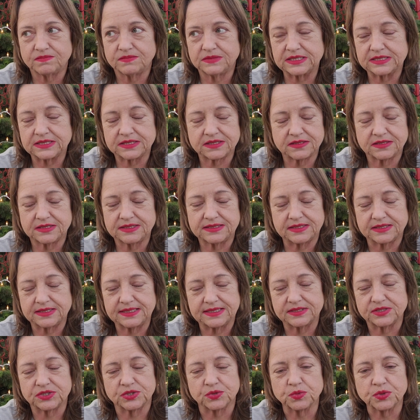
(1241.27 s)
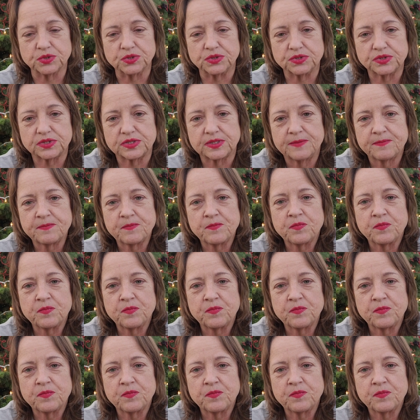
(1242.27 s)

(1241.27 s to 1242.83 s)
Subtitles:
It's against the rules.